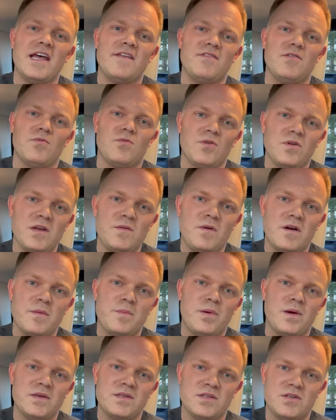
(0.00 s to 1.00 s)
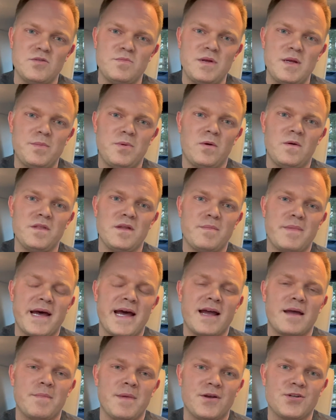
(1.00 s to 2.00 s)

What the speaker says: If you really want to put 2 people in the back,